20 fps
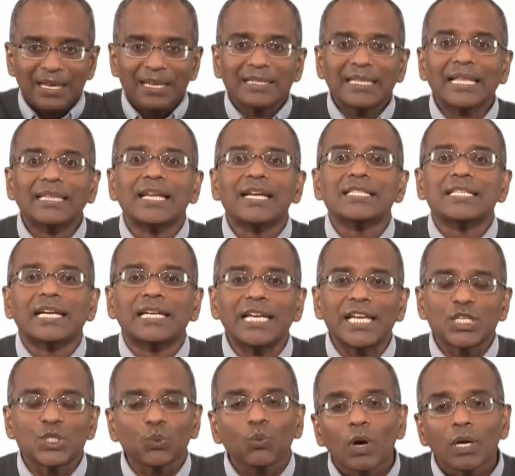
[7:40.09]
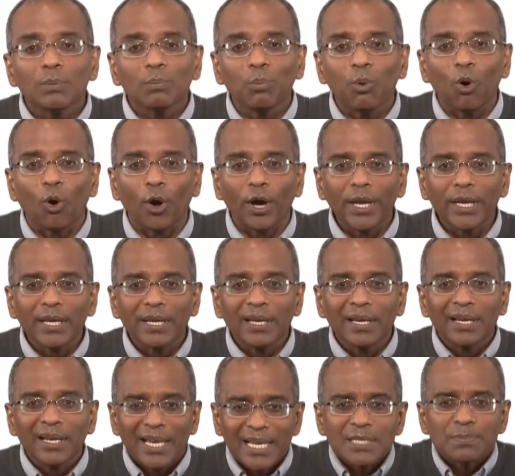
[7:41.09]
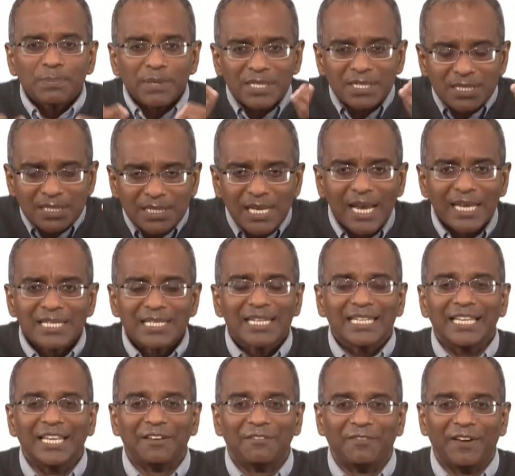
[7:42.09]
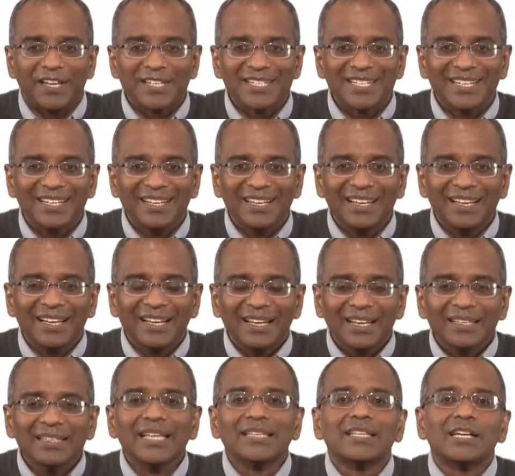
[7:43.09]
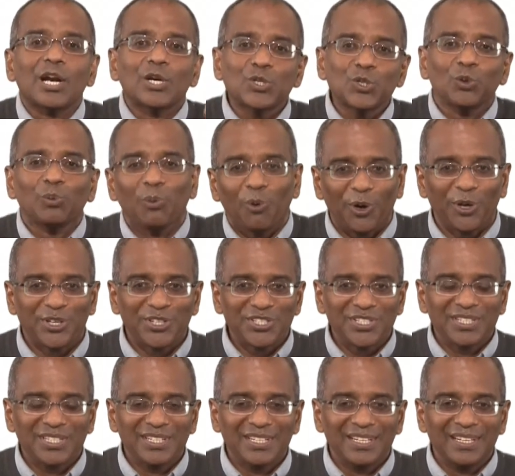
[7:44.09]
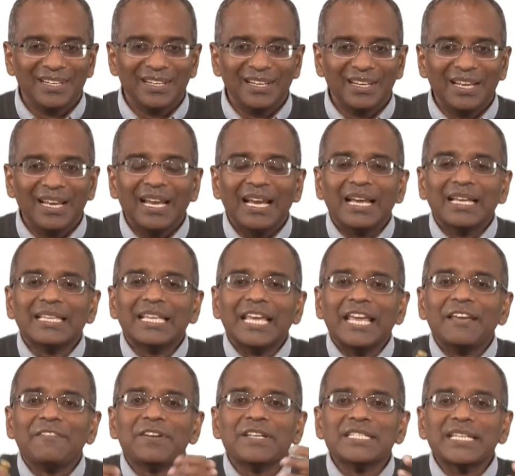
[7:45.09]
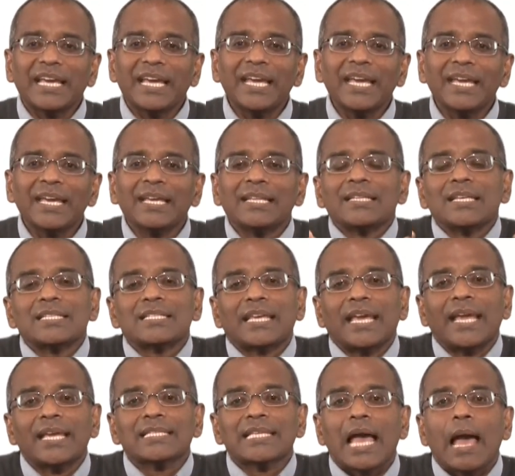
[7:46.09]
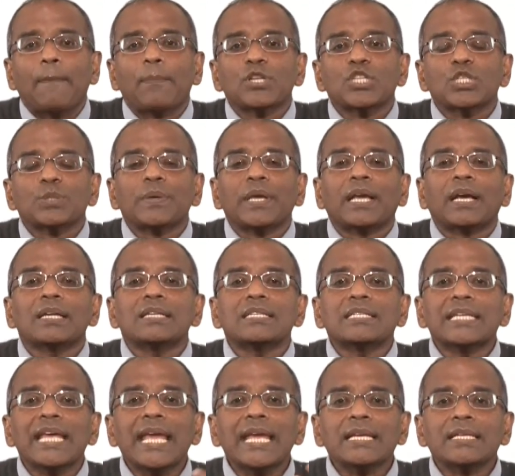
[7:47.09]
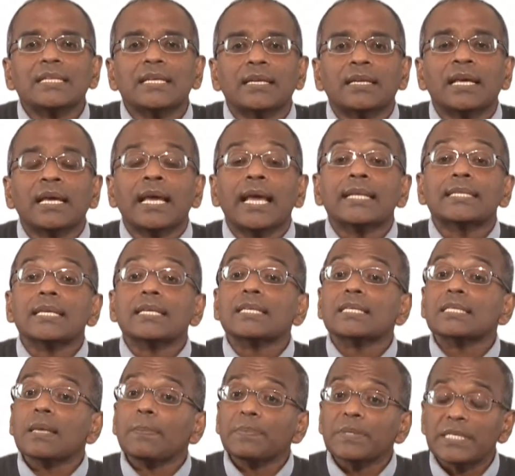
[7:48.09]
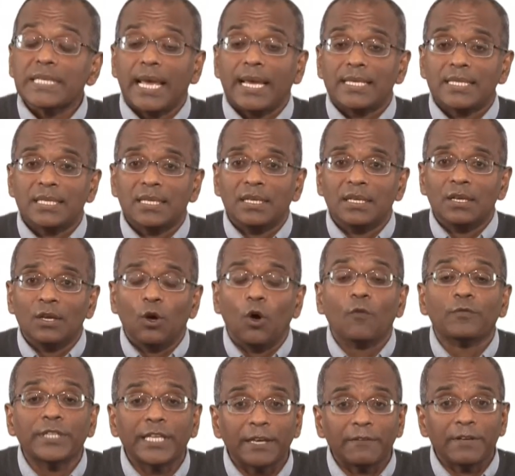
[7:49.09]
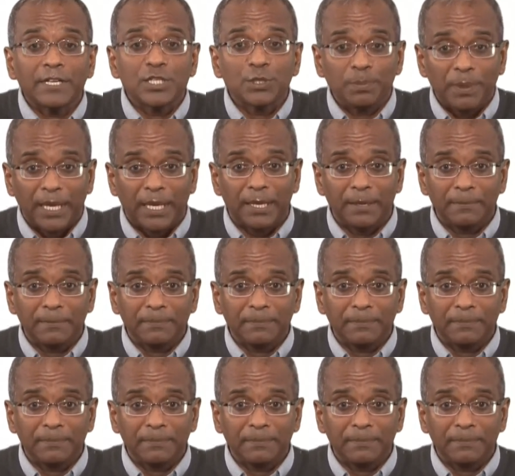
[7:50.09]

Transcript: that there is at least one boy is precisely the event that there are 2 boys. The event A in this case happens to be contained in, it's a subset of the event B.